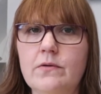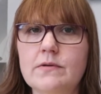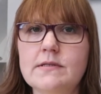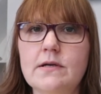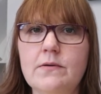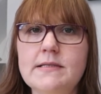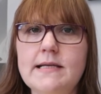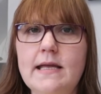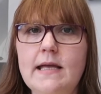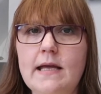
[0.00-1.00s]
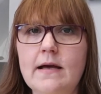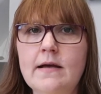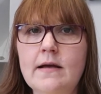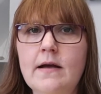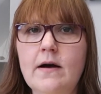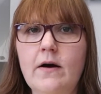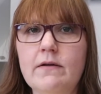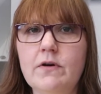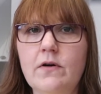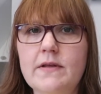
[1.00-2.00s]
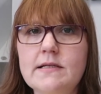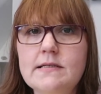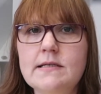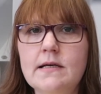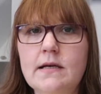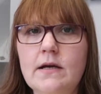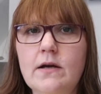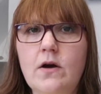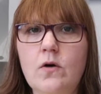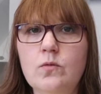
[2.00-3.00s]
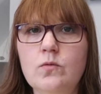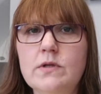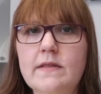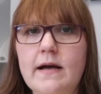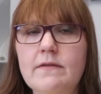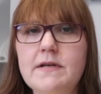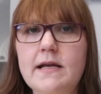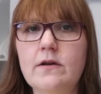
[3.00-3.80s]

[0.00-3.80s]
so say here I've got this gold that I've taken